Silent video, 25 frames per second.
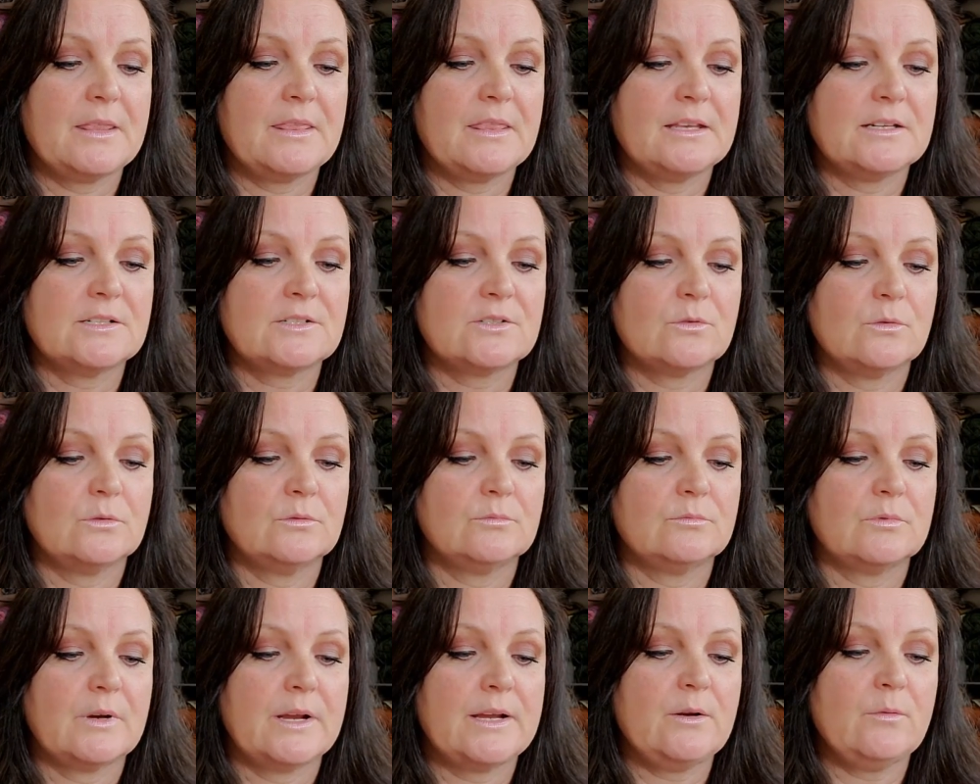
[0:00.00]
and they
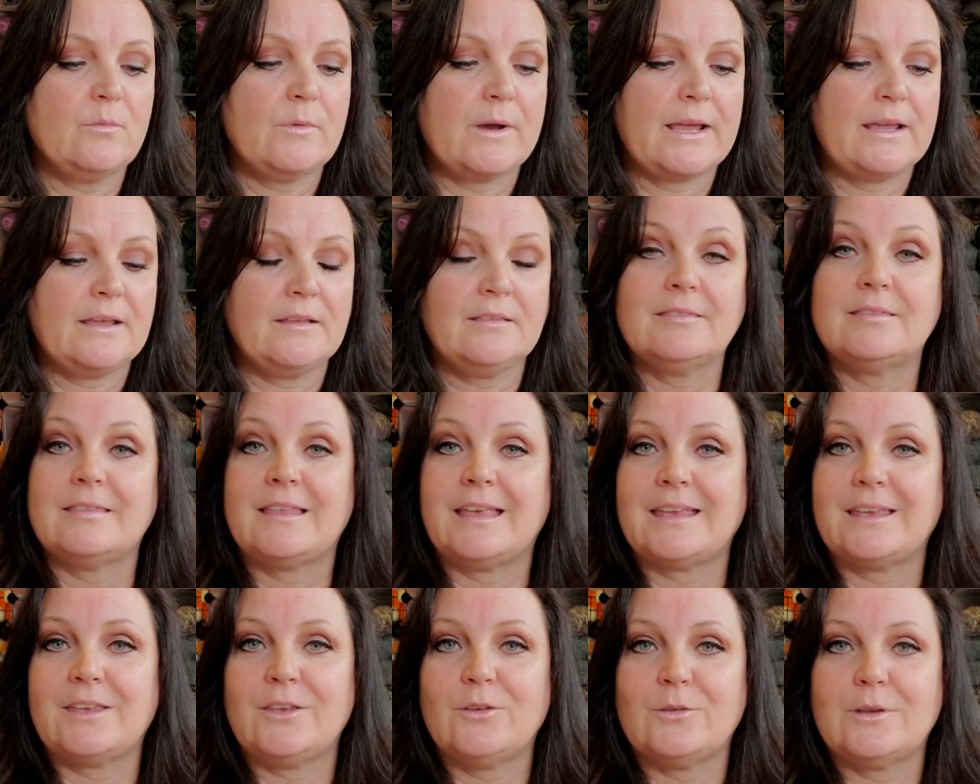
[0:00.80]
sold right away.
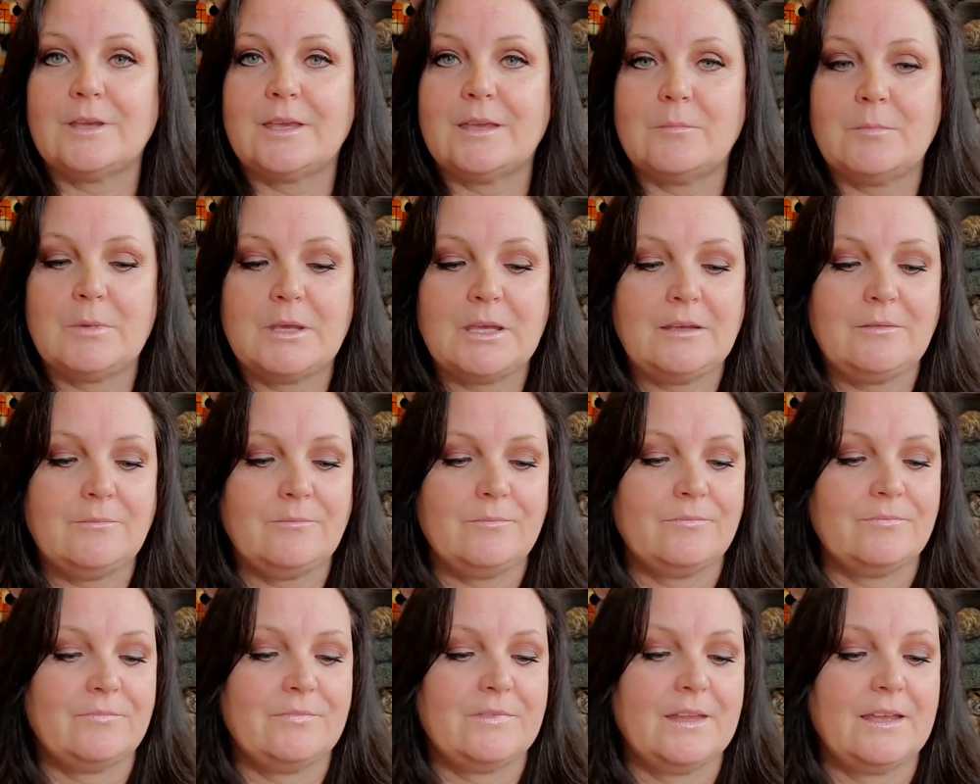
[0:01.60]
Thank you, Kimmy.
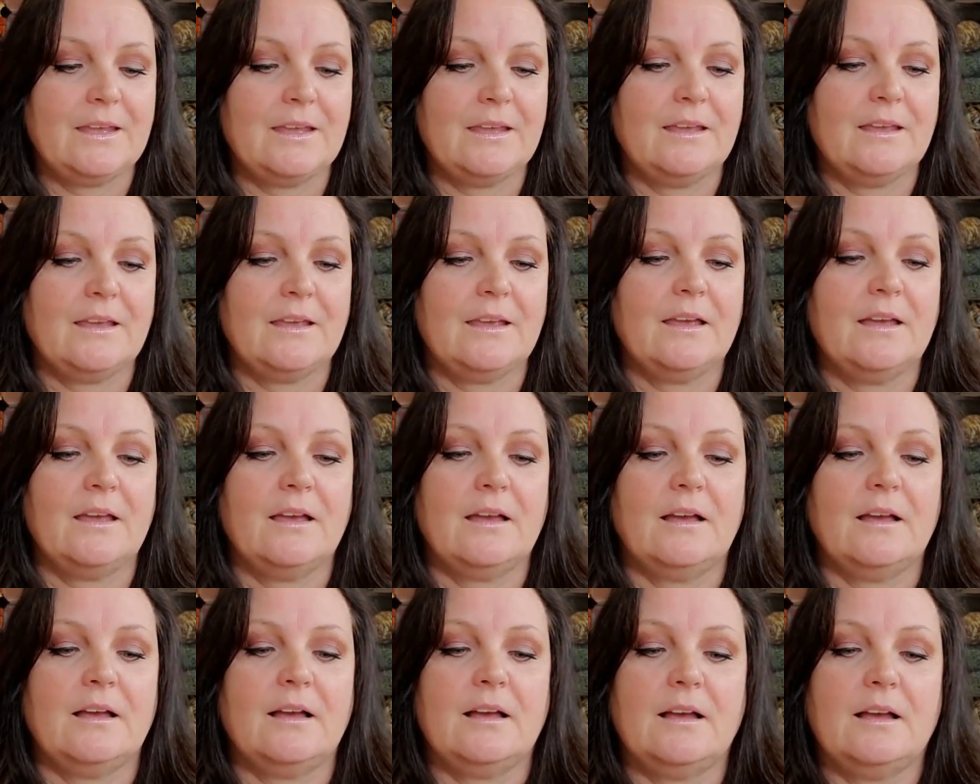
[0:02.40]

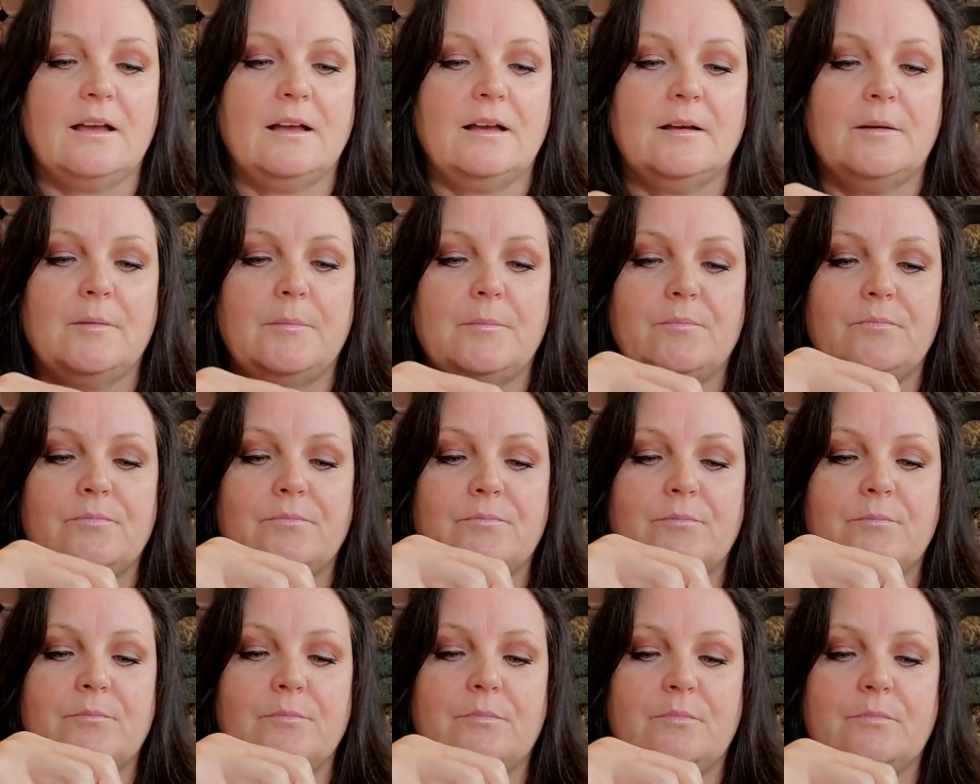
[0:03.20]

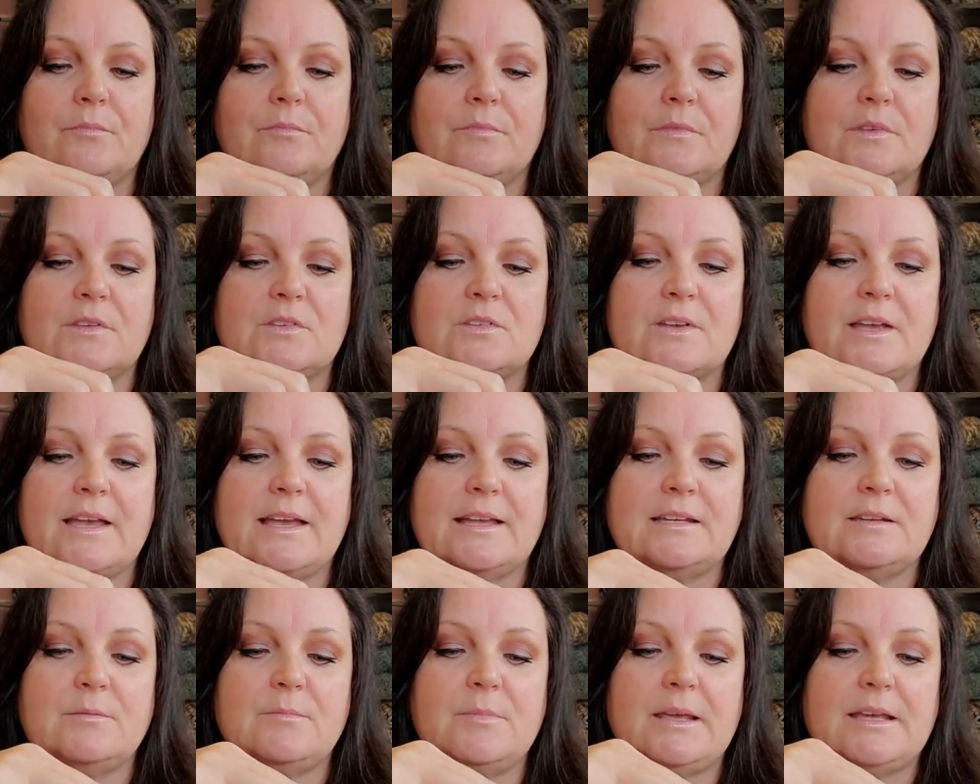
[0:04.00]
Um, so I
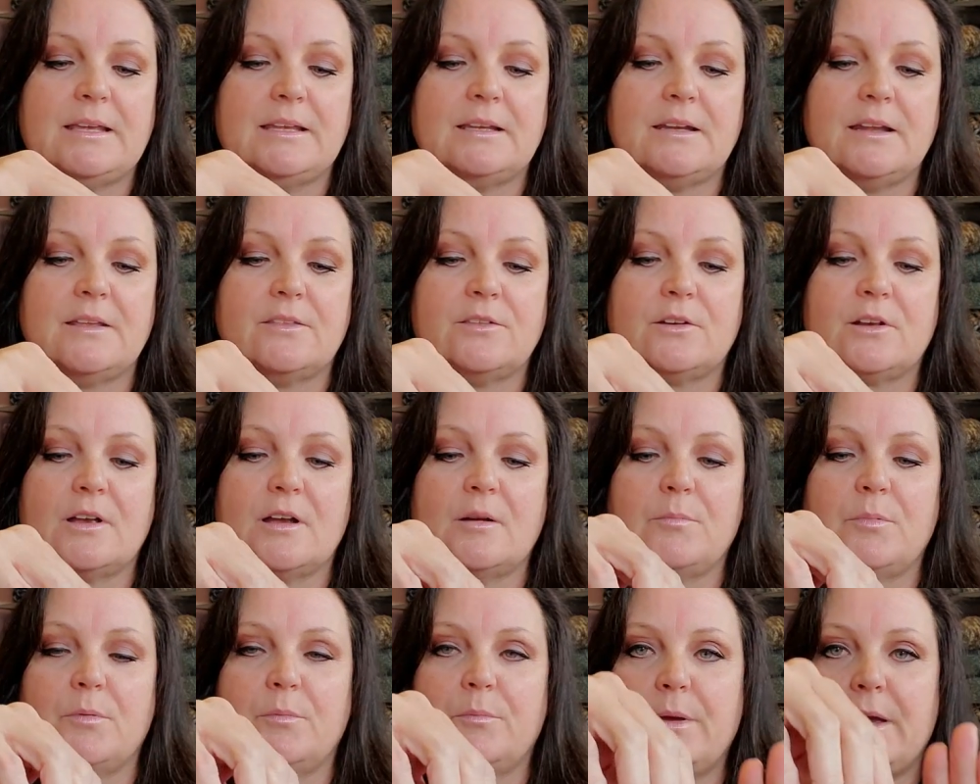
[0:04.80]
had to make another
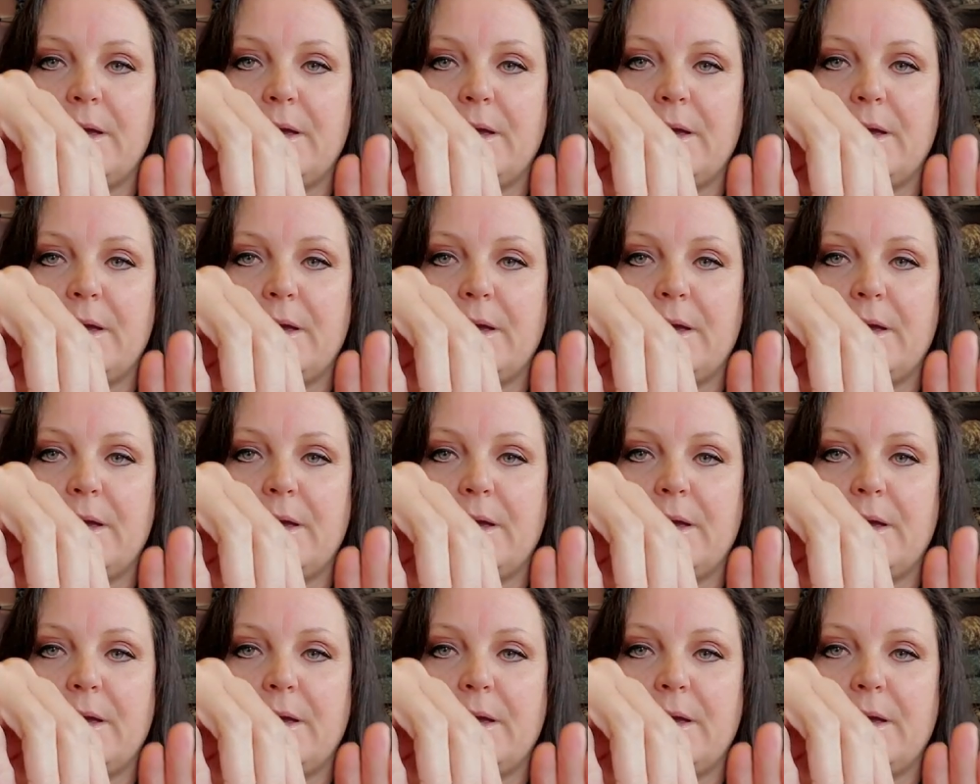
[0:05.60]
couple